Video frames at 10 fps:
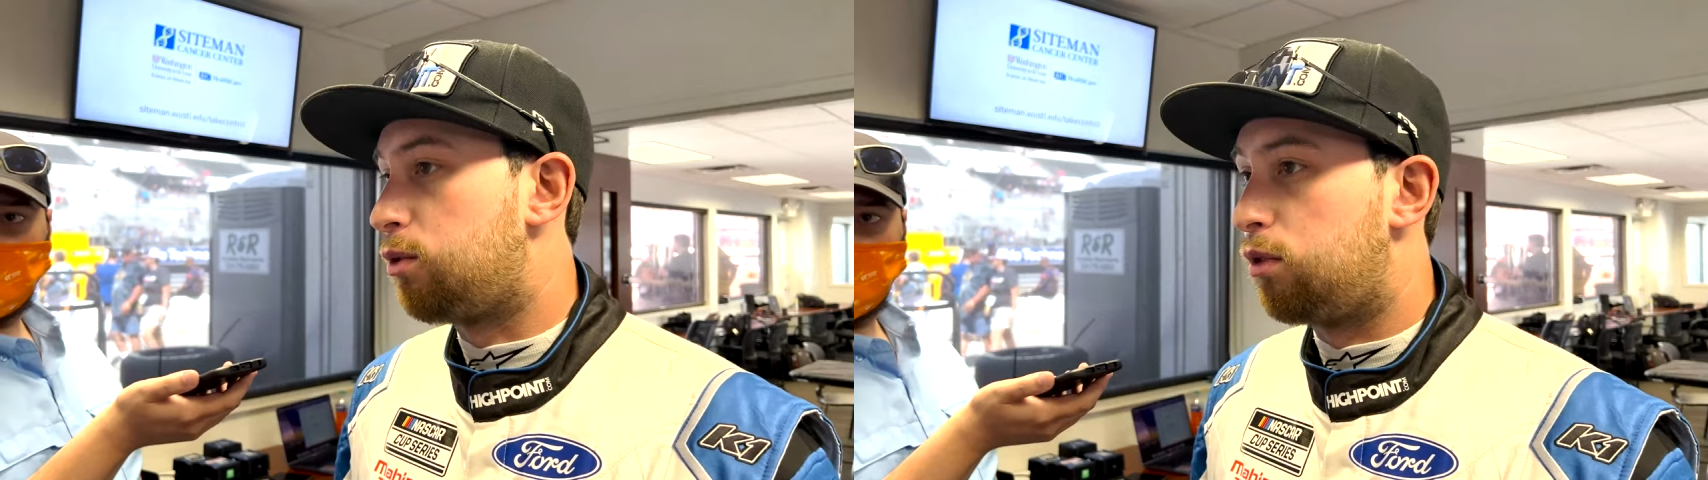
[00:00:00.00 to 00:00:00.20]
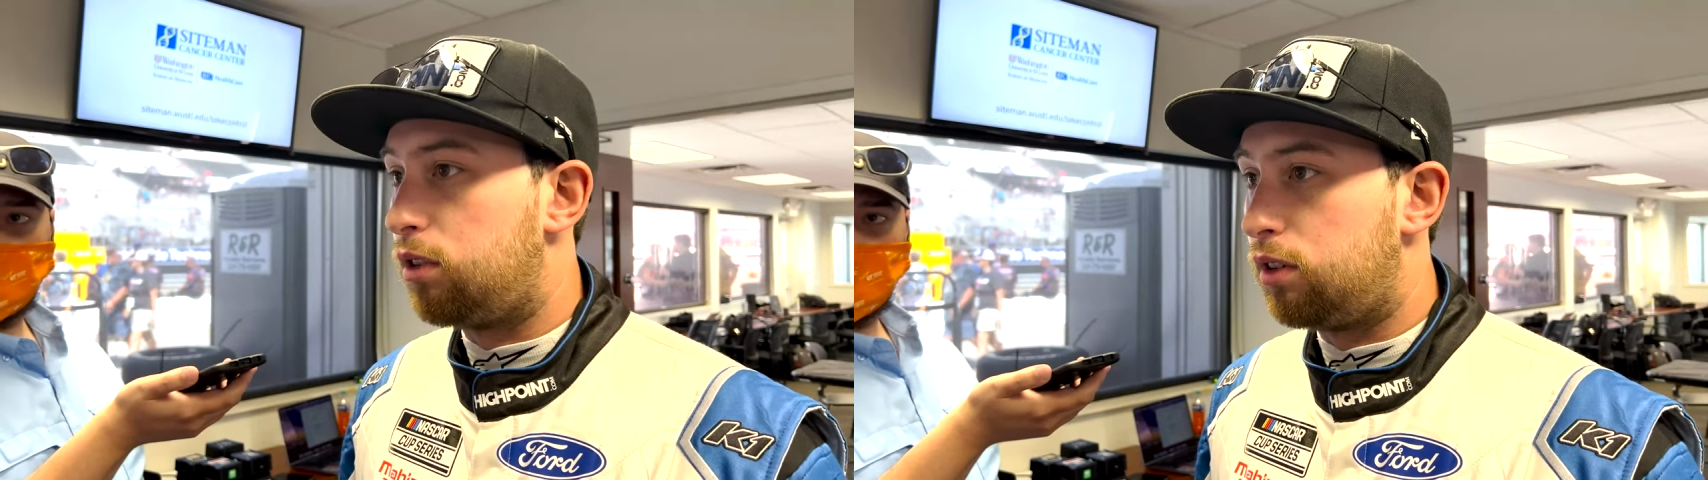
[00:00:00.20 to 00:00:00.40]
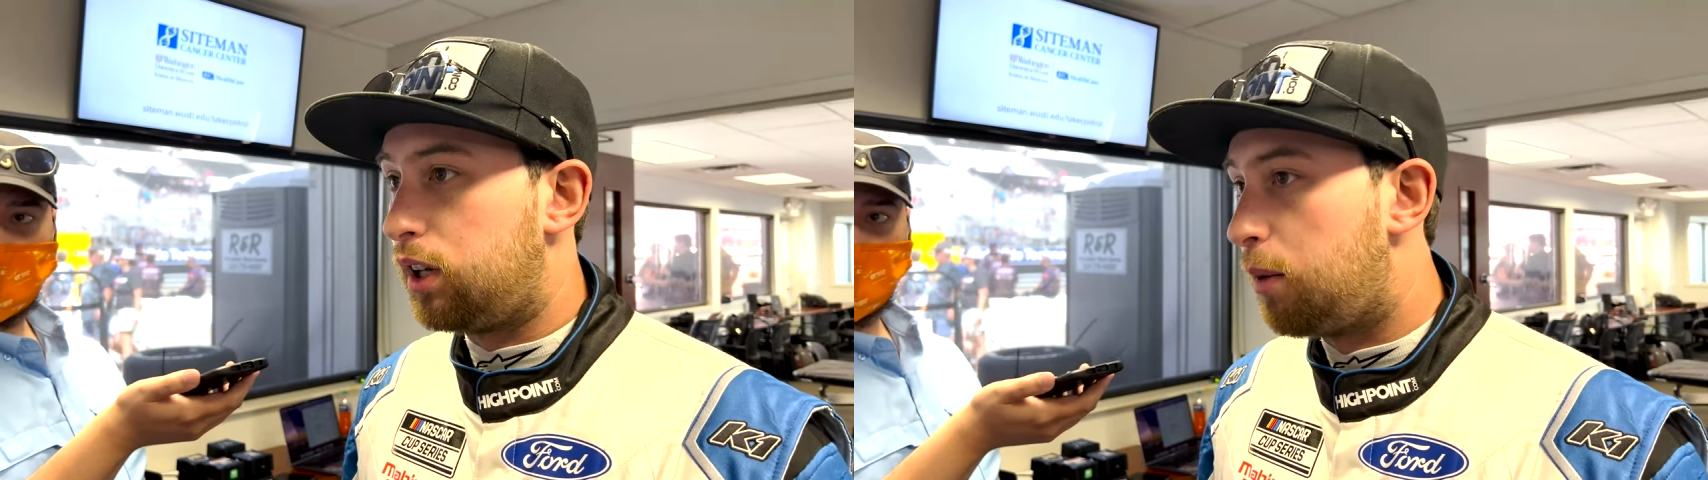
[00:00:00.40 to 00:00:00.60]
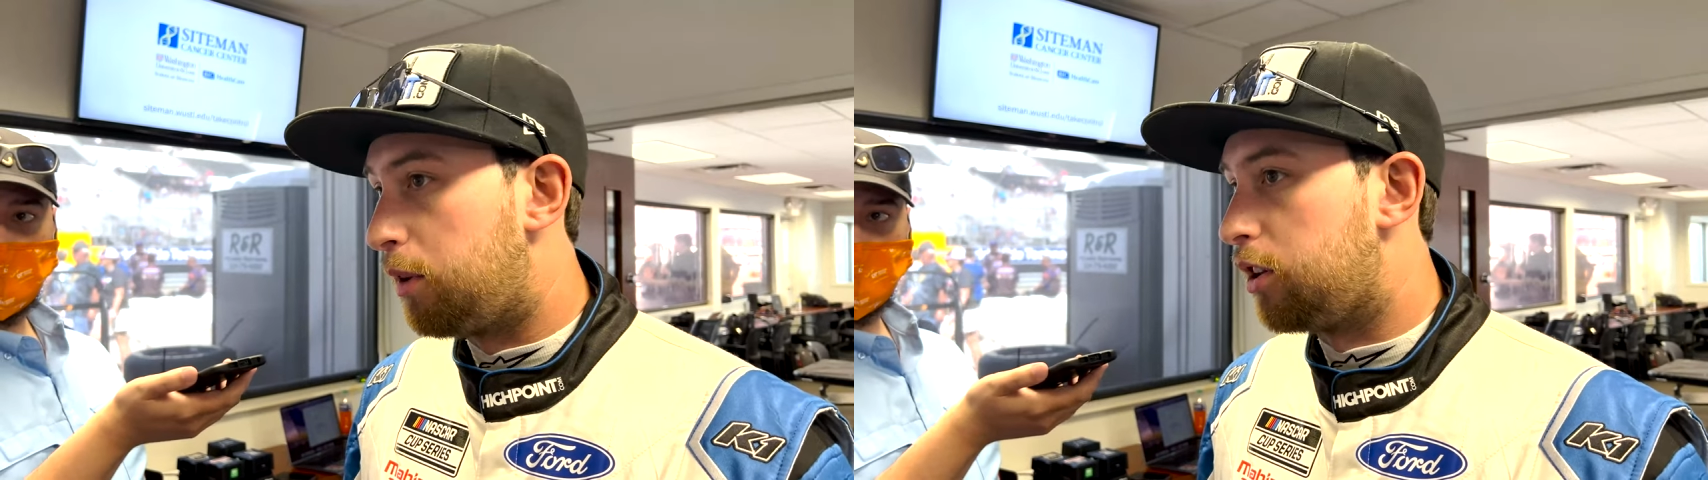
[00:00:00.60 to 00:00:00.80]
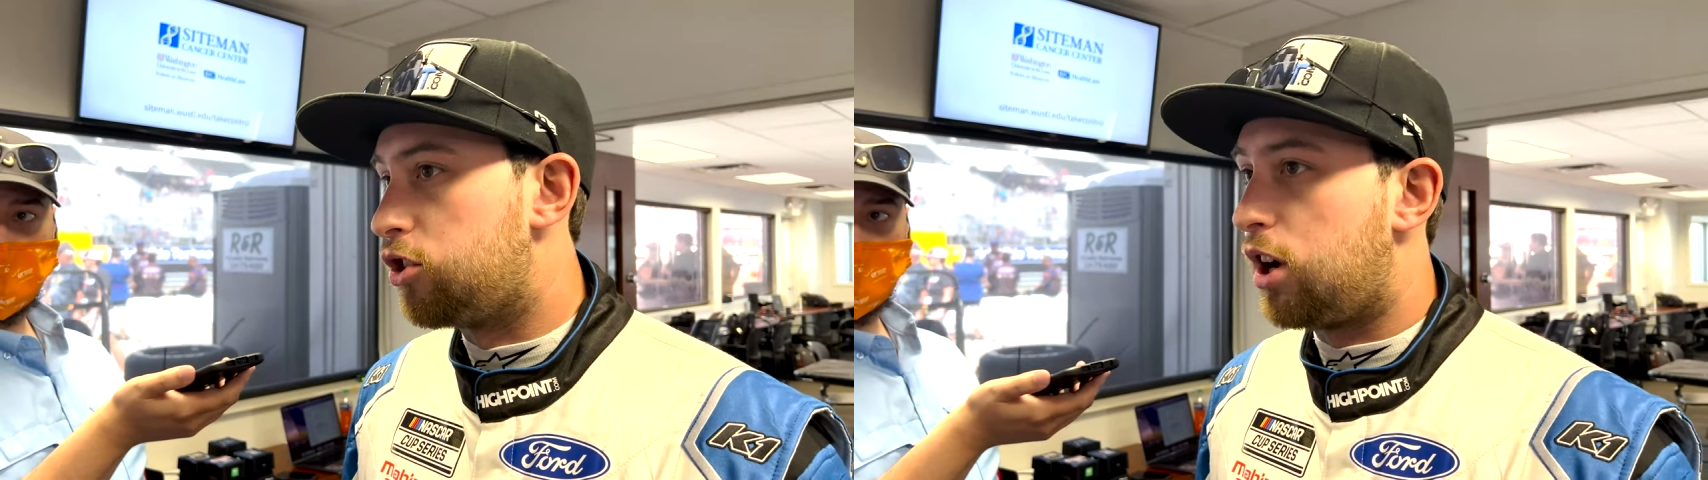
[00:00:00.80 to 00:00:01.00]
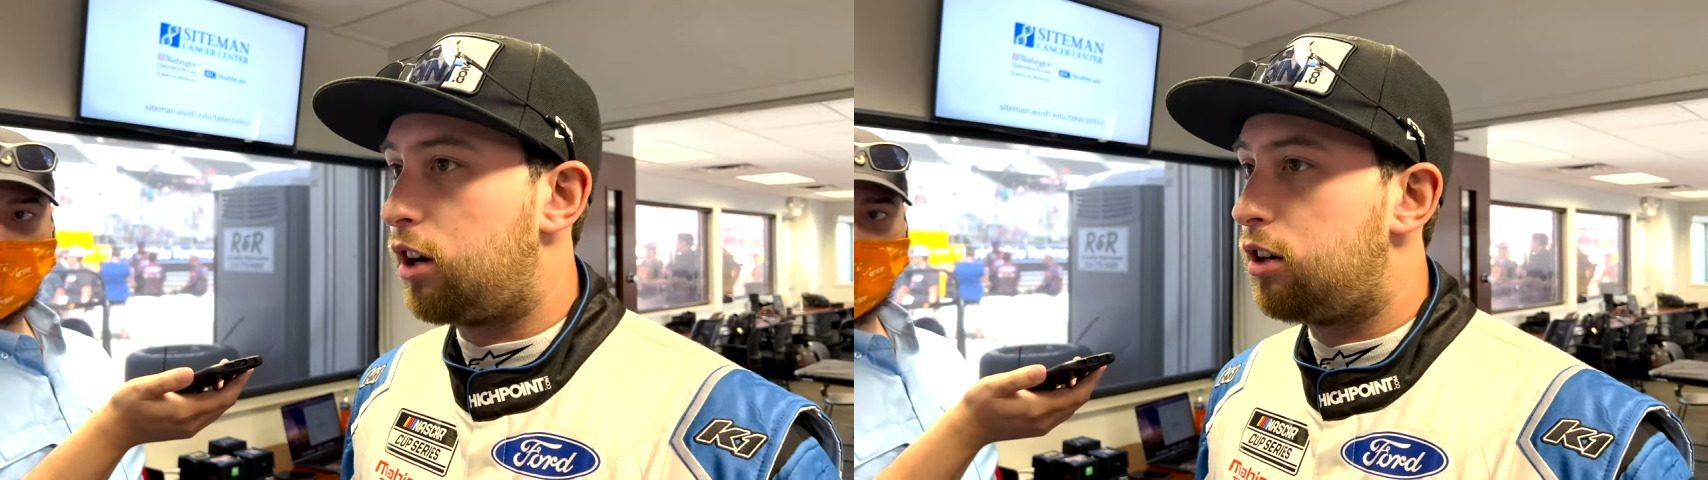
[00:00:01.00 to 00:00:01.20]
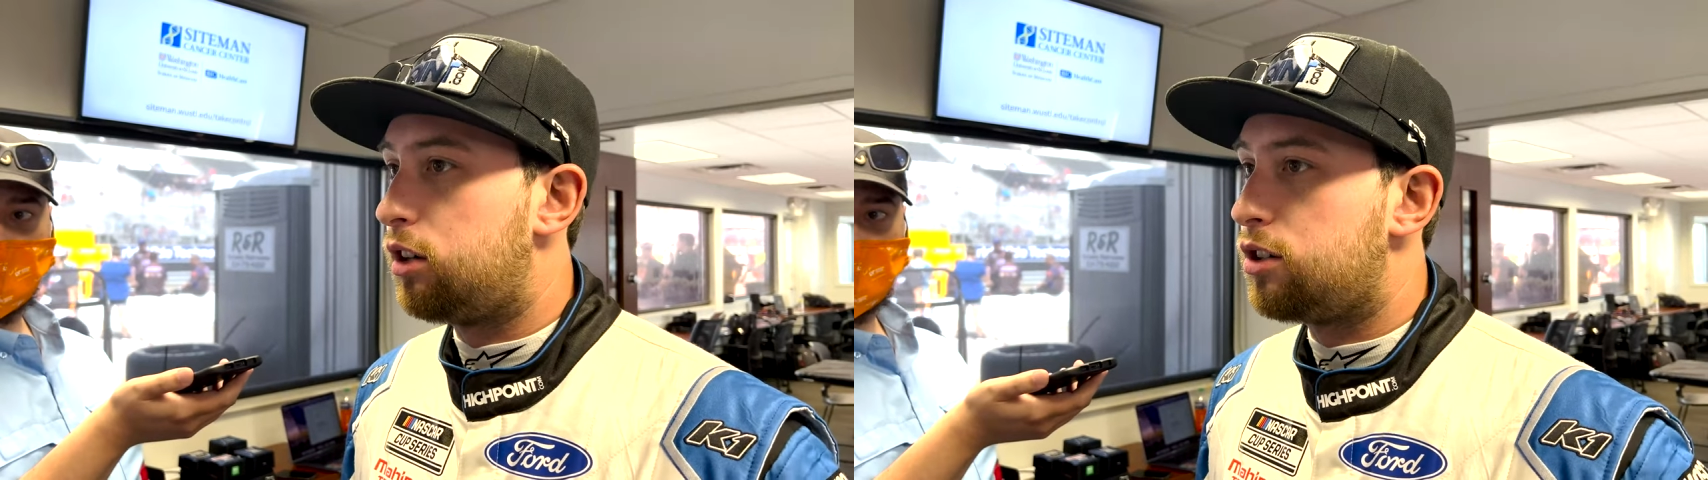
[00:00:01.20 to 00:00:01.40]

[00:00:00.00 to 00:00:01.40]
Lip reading: corner coming to the checkered.